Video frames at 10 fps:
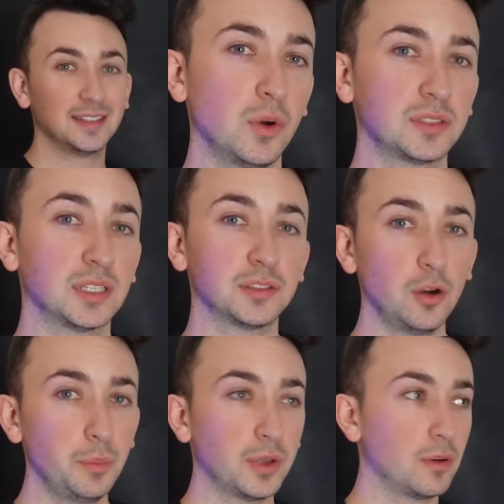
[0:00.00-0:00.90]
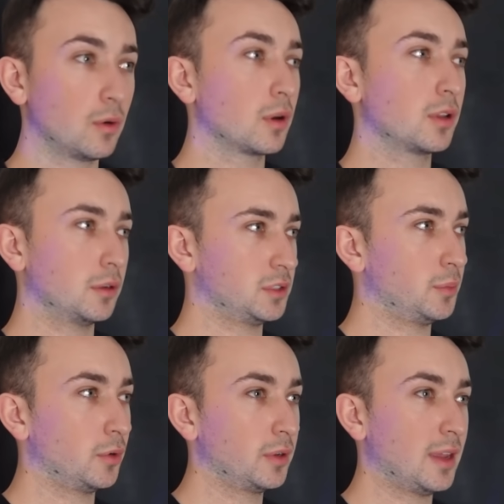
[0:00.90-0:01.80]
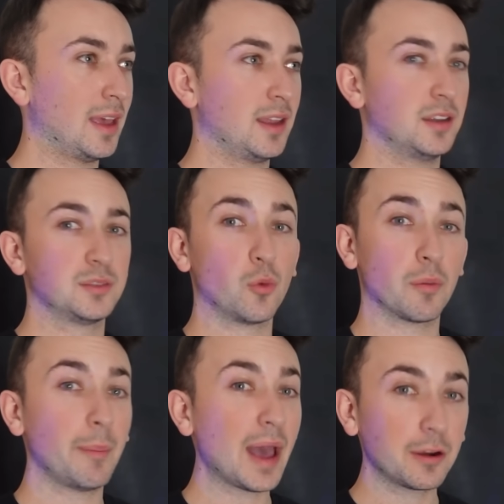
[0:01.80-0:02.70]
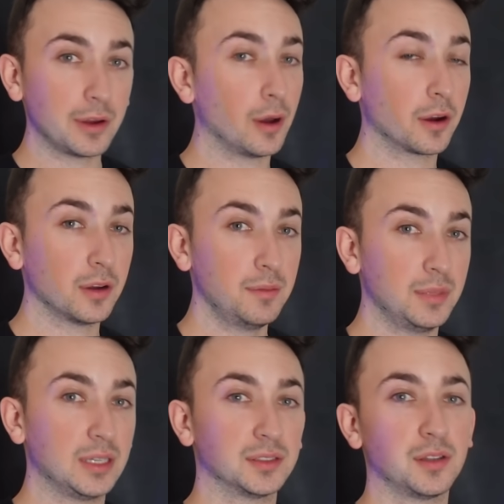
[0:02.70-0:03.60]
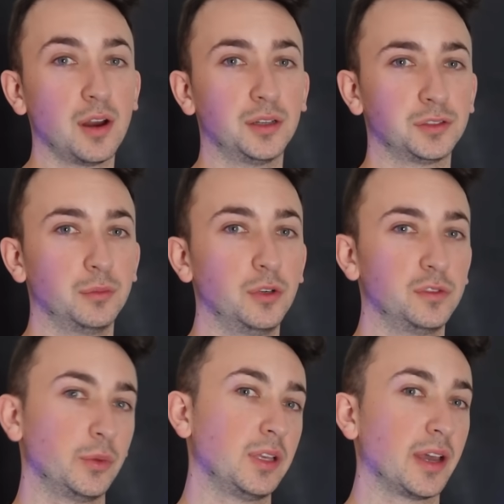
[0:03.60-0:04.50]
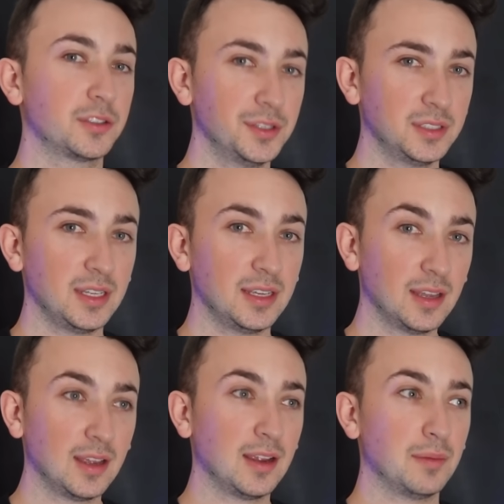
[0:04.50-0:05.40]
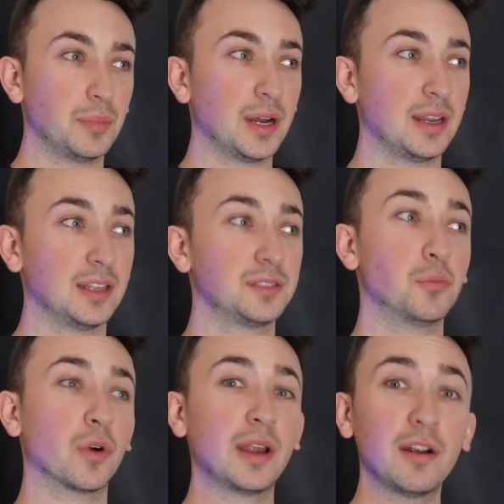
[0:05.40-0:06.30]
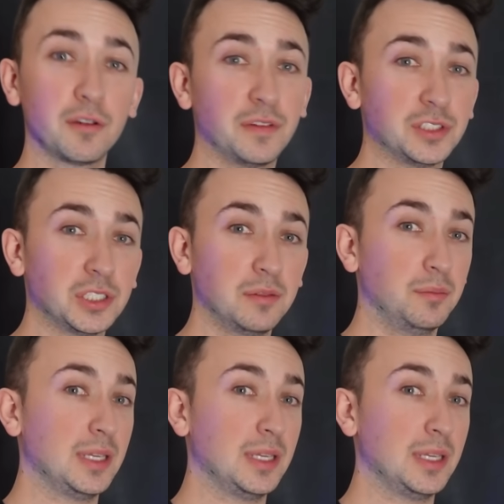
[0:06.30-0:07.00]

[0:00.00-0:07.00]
It works as open or closed bolt, and it's more battery hungry because the nozzle moves with the electricity, but it's more air efficient